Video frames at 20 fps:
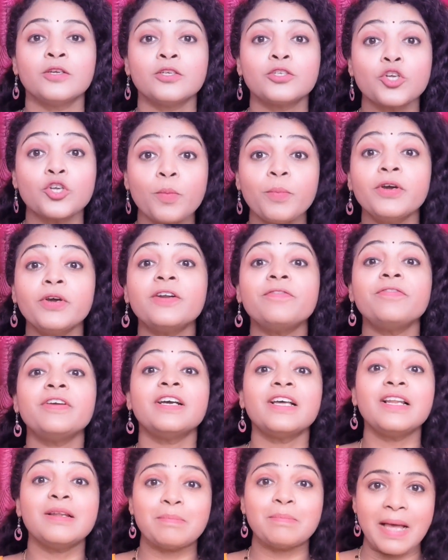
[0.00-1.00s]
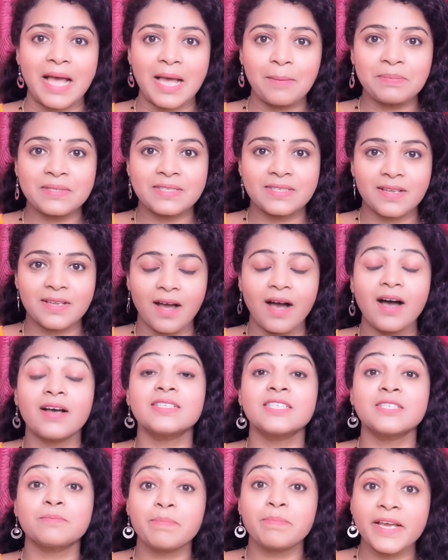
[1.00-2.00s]
Topographical maps are
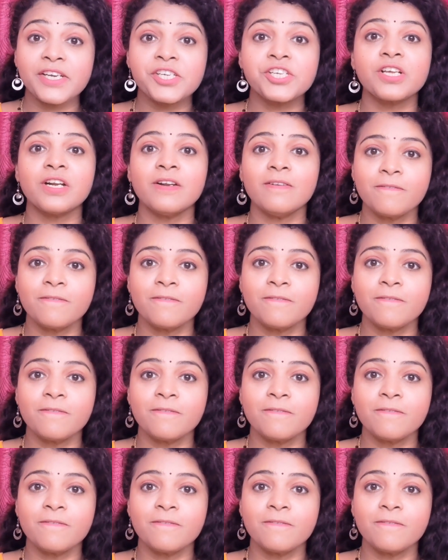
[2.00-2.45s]
special